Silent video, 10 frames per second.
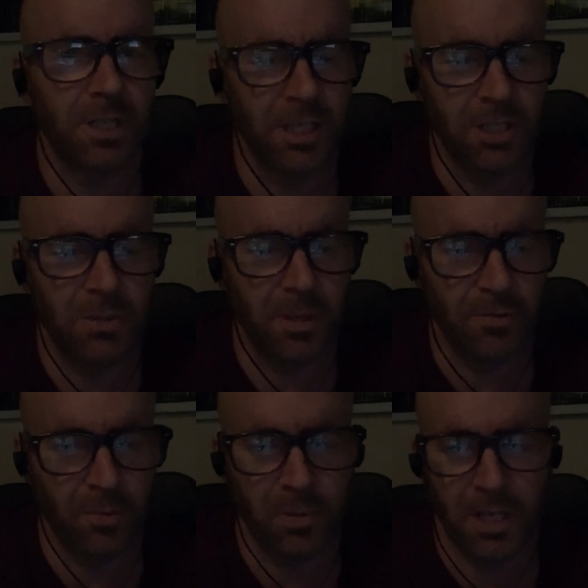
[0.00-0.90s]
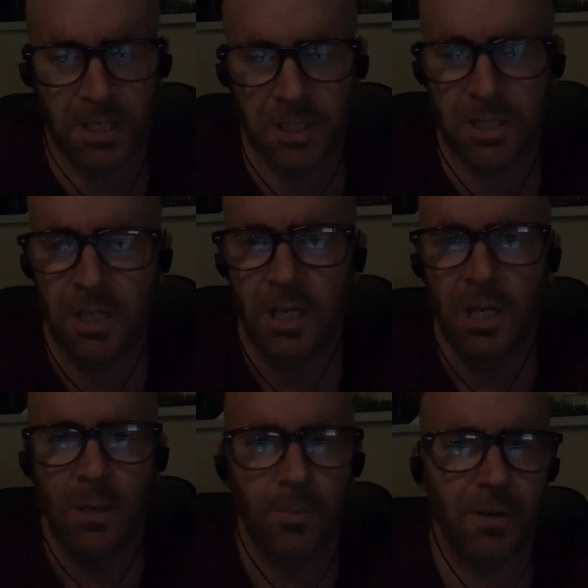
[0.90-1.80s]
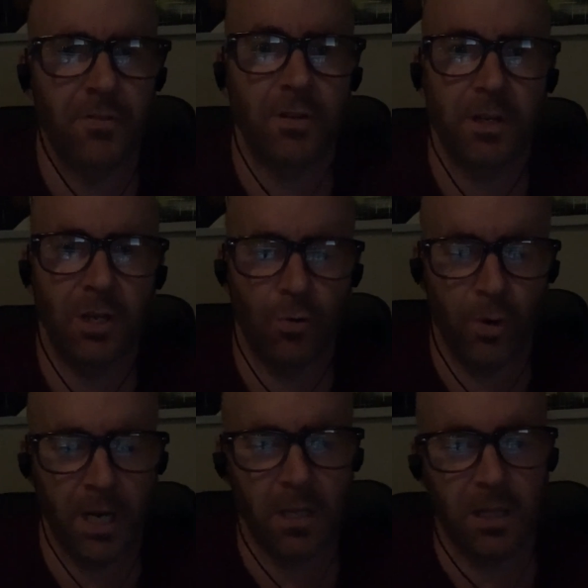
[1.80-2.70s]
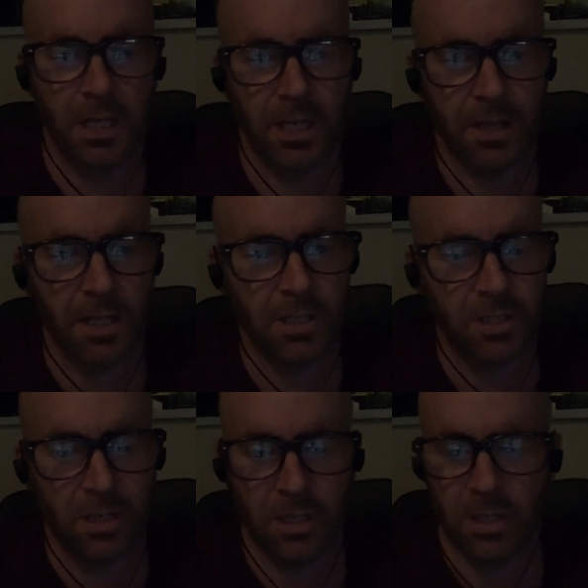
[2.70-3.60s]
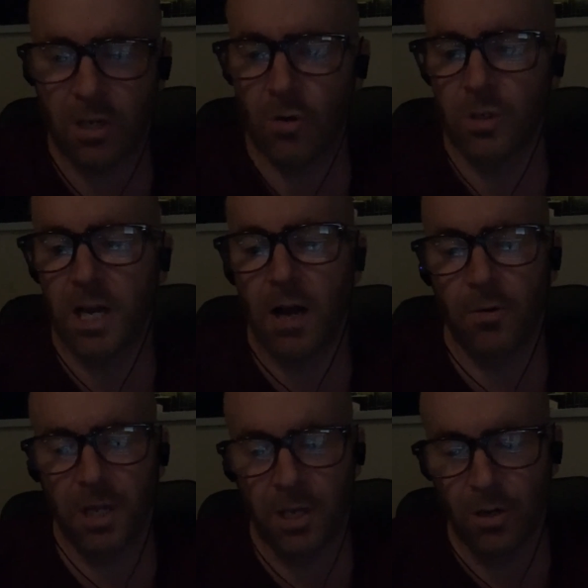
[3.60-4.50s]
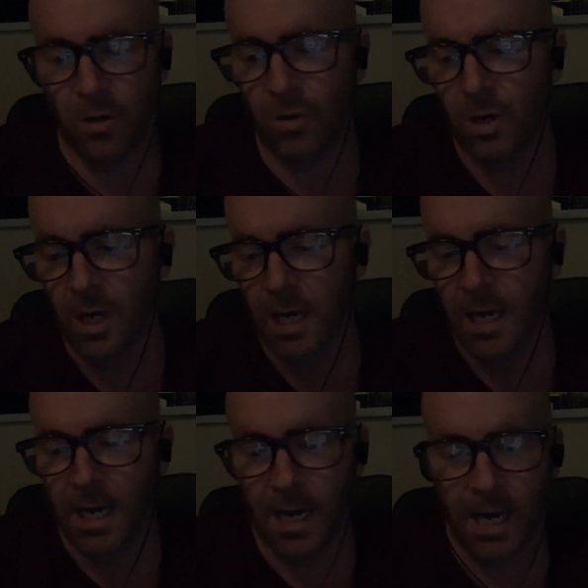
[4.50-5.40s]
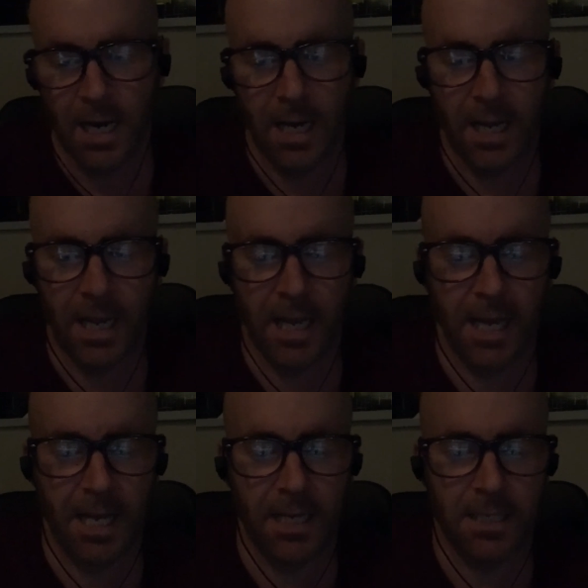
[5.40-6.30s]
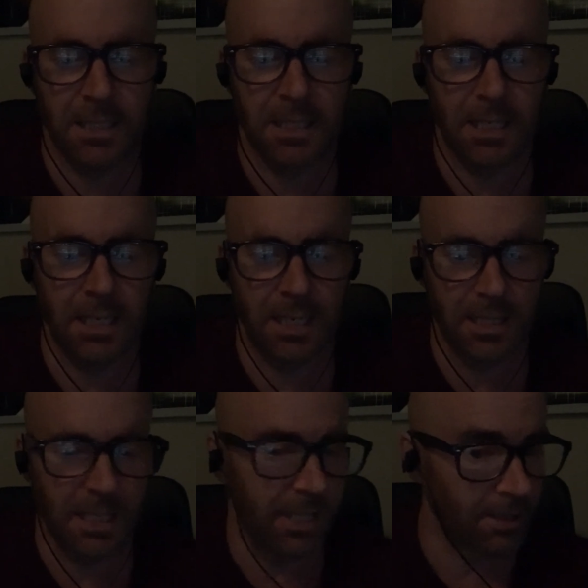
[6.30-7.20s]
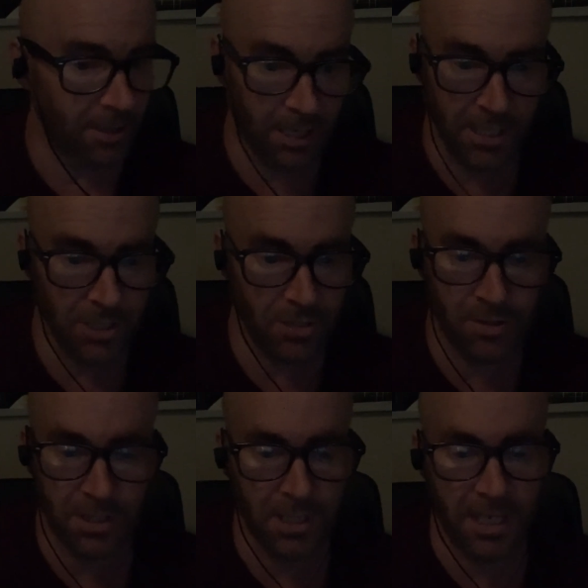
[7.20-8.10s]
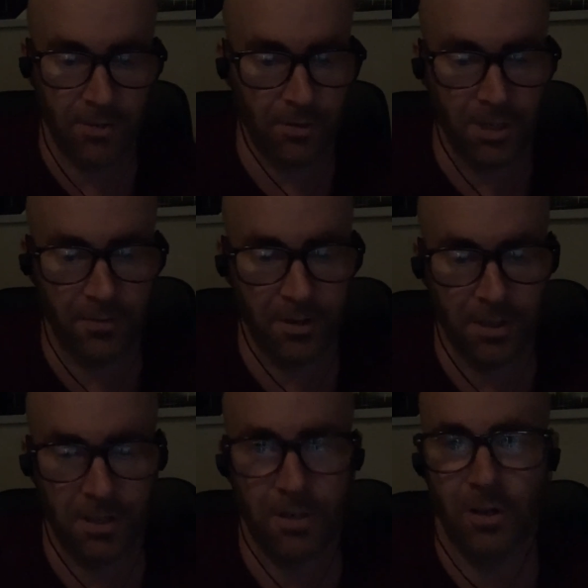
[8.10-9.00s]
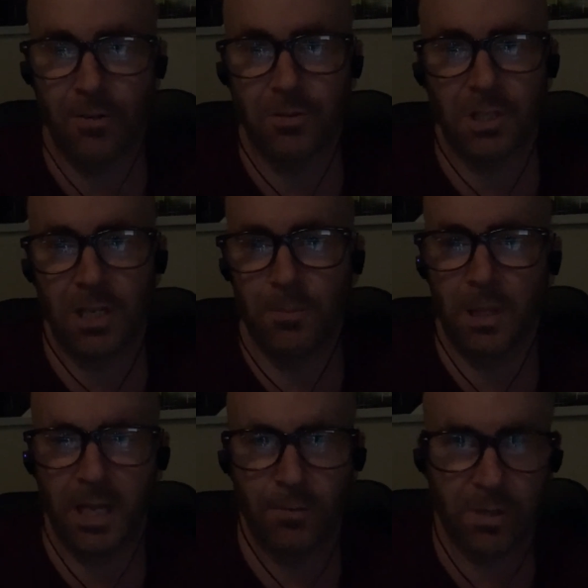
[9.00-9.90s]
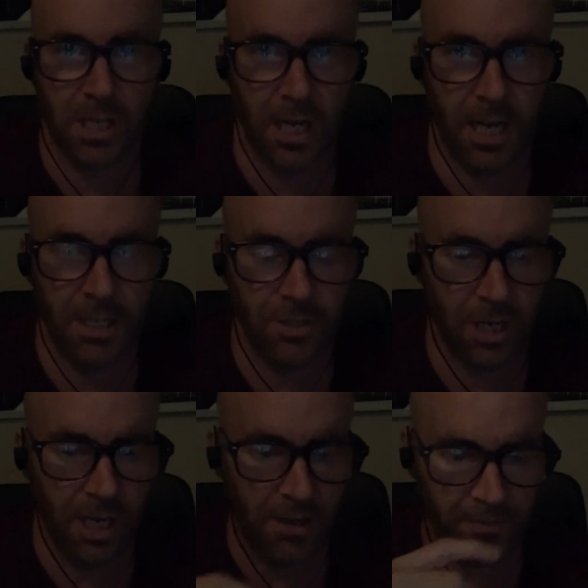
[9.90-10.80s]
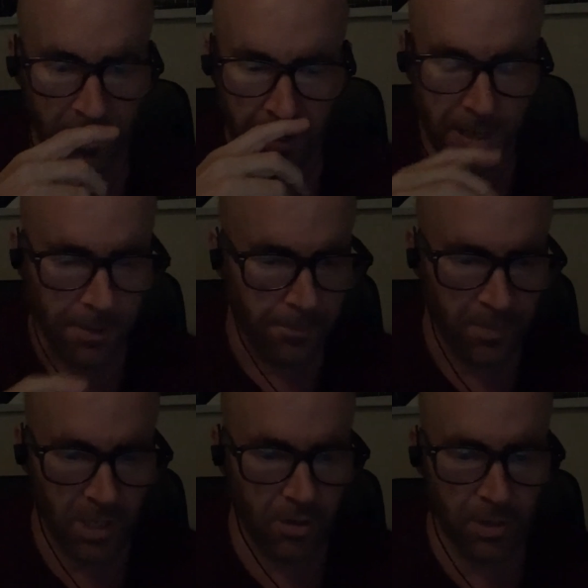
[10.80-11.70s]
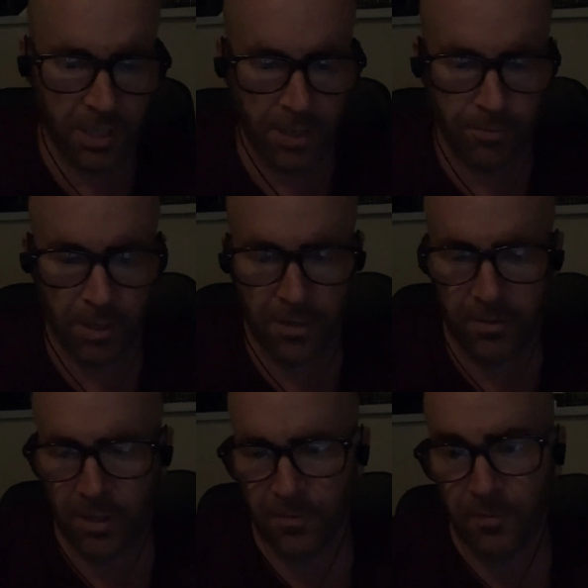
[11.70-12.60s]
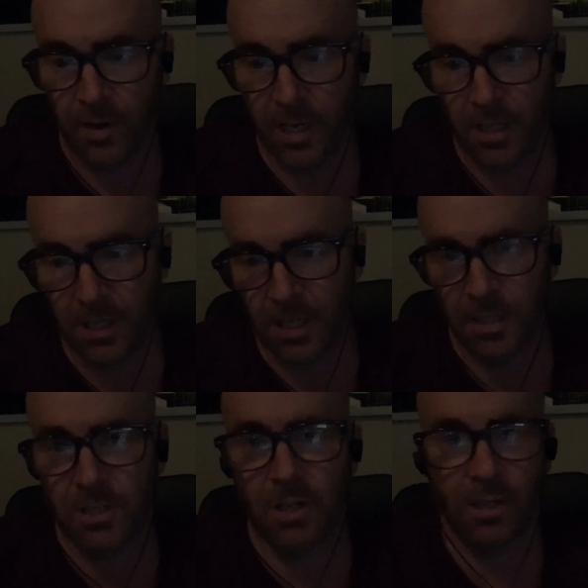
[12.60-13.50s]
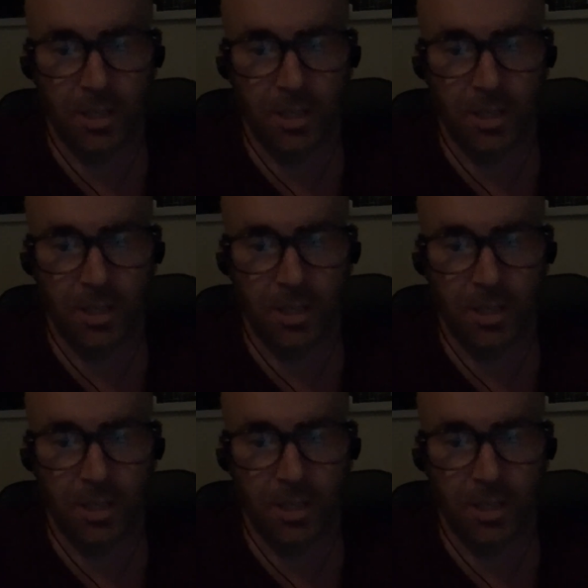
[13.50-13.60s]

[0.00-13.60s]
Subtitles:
needs to be replaced. But very quickly, things started to go downhill. And the error, I just couldn't get rid of it. I was kind of playing with the iDrive and couldn't get rid of it. And finally, I saw